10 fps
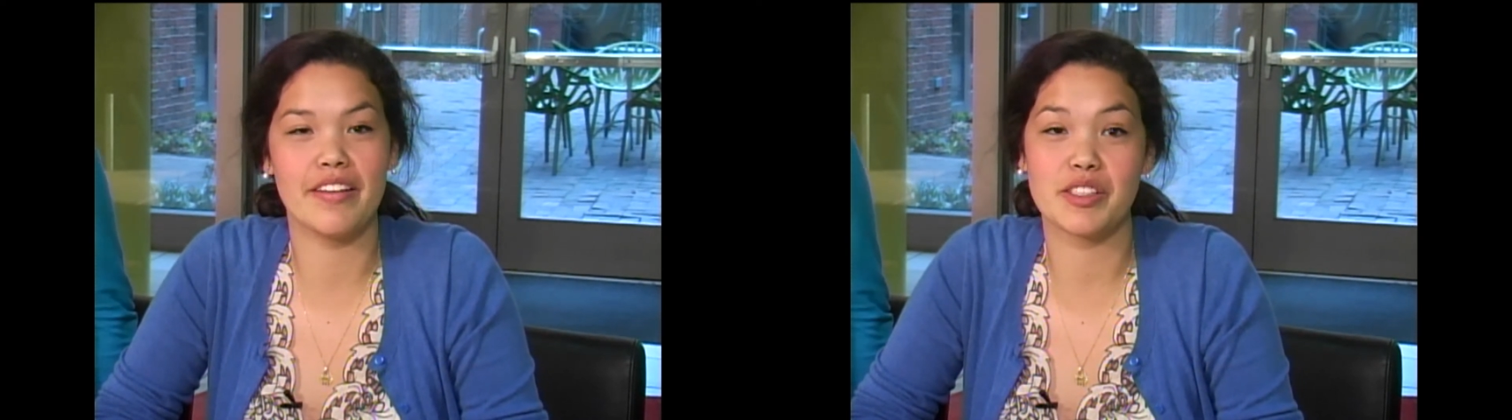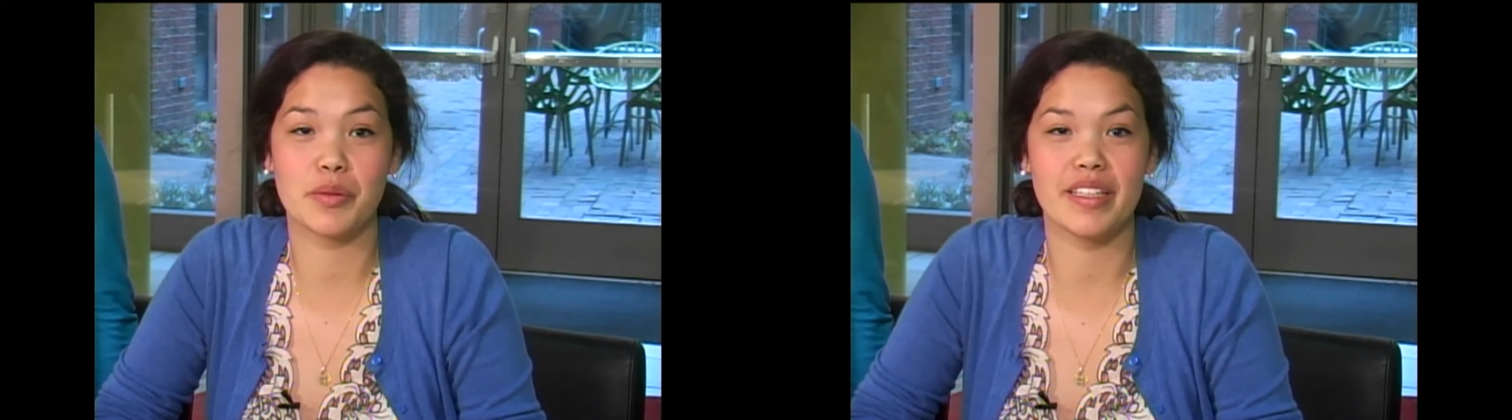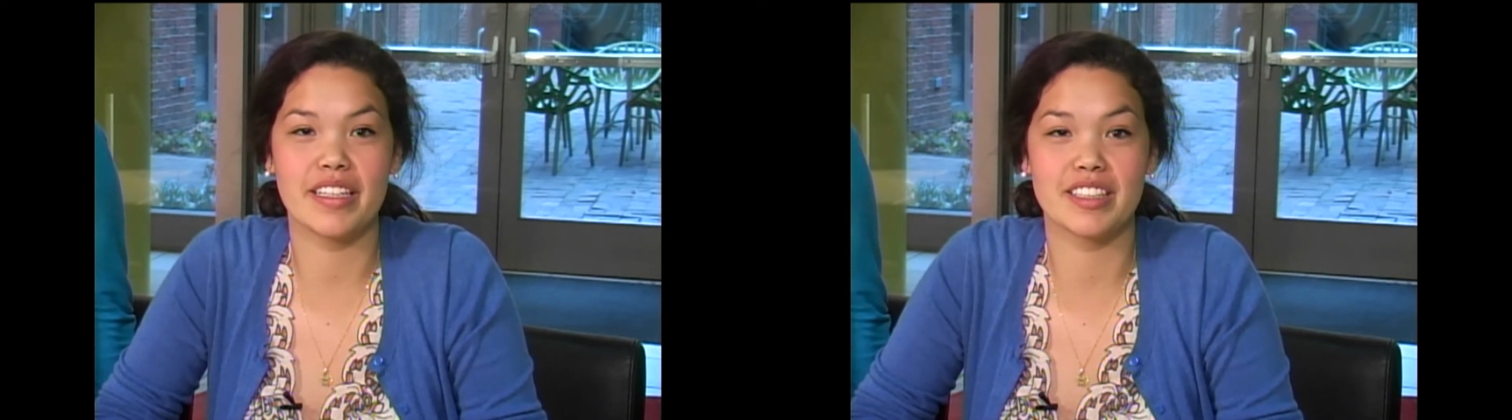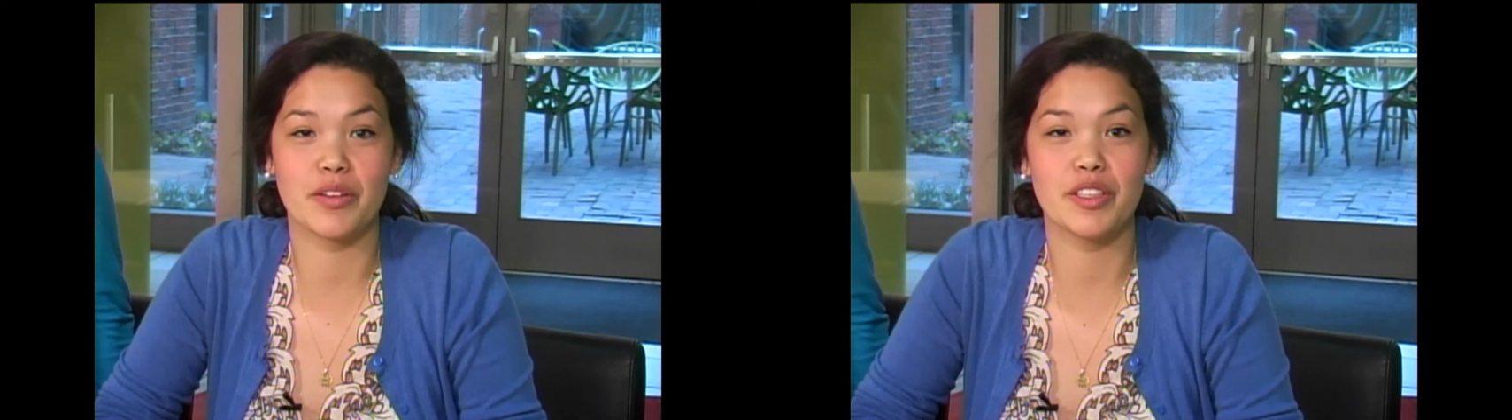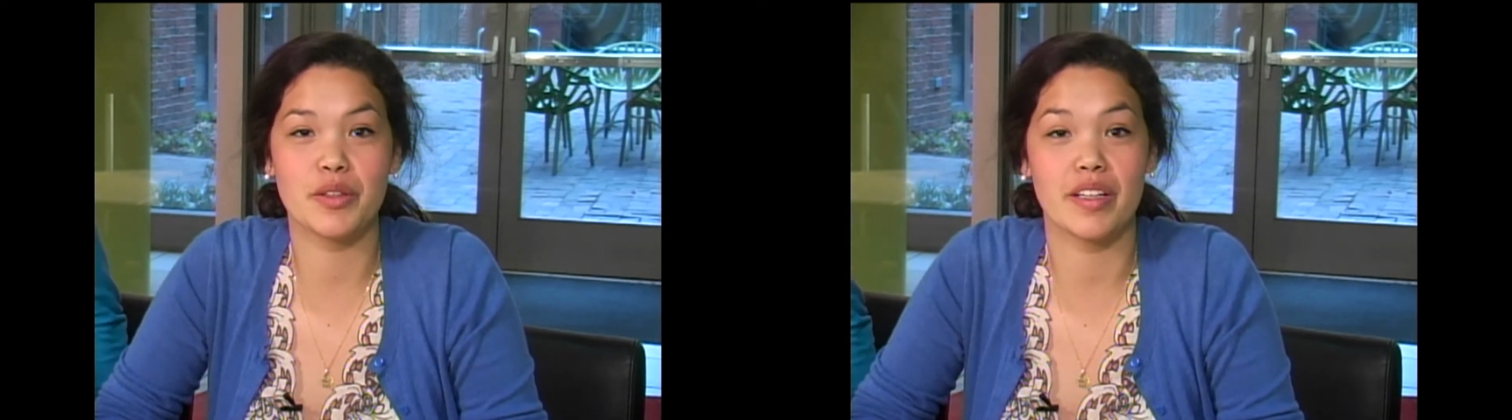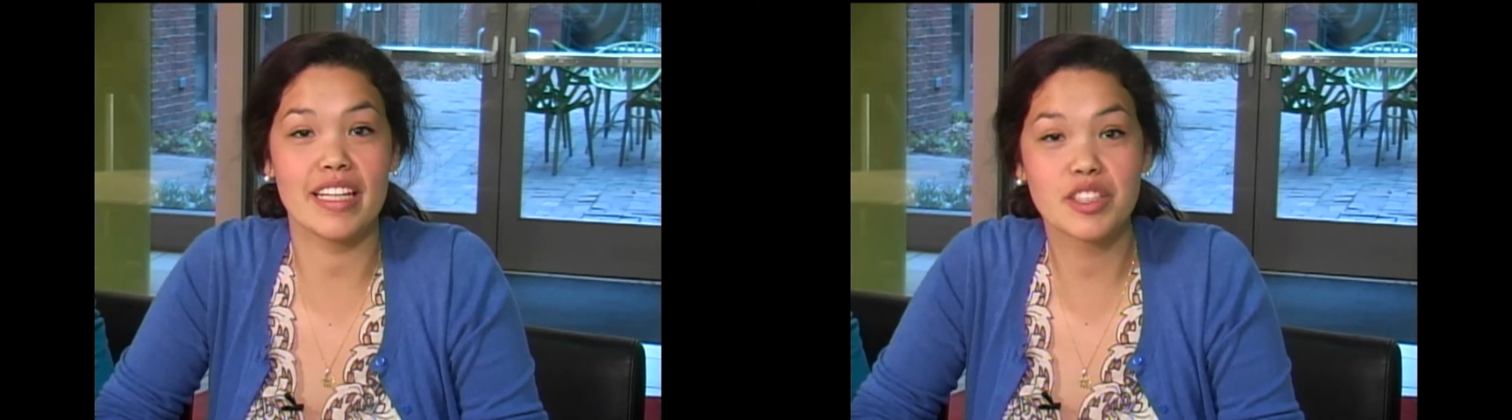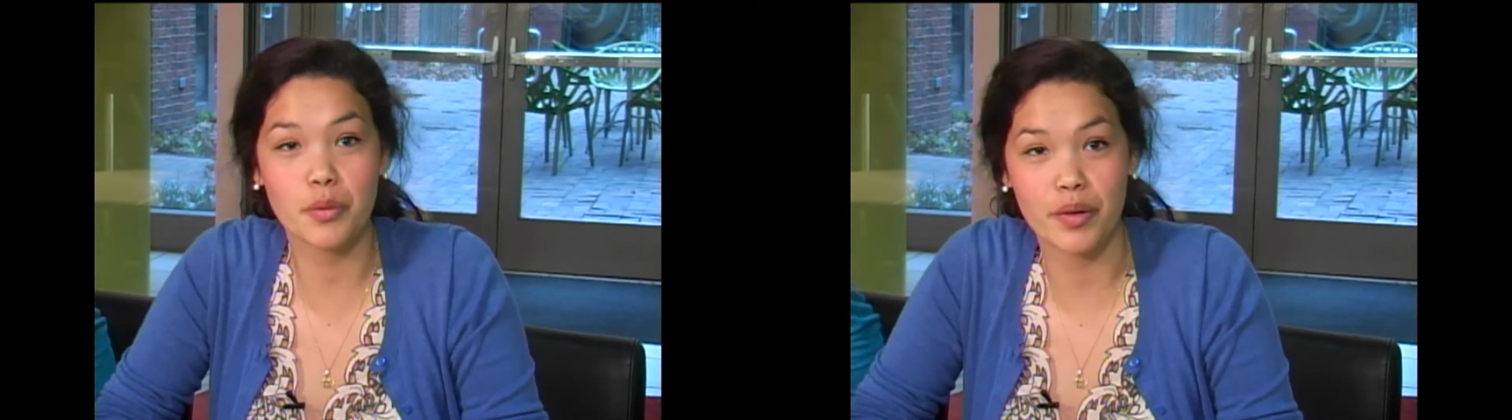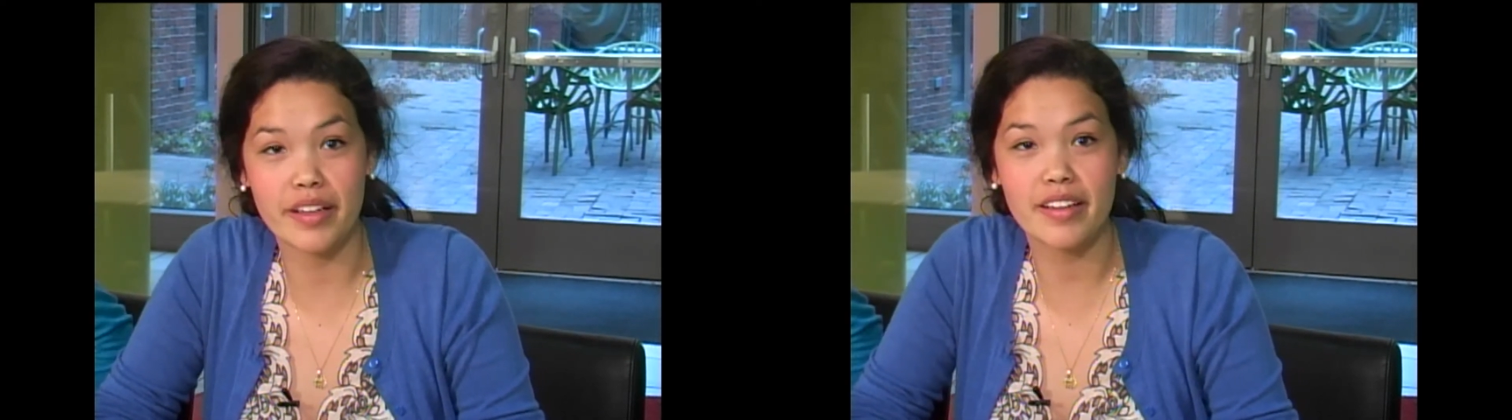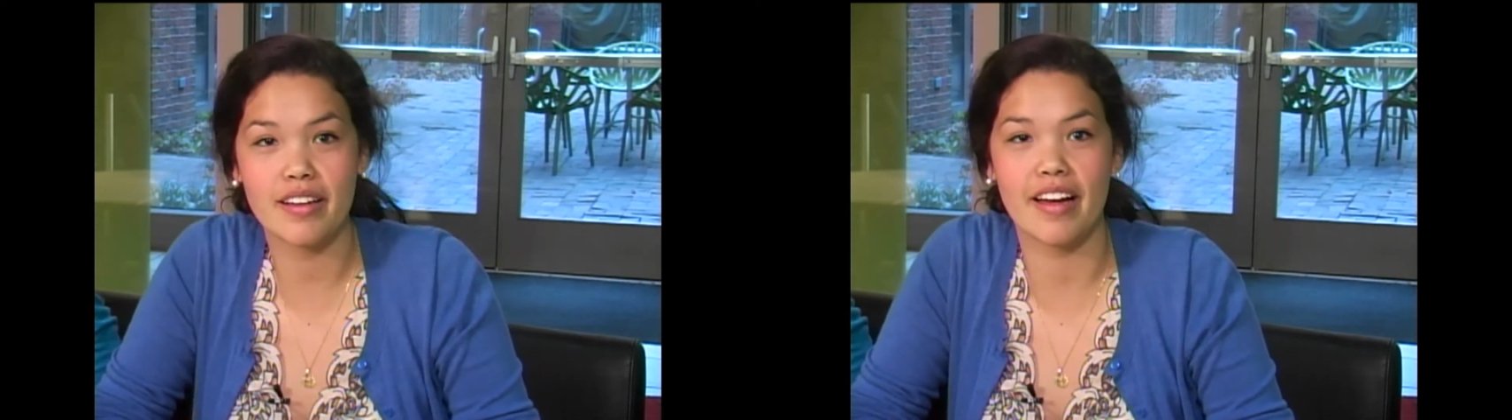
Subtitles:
this week is going to election week,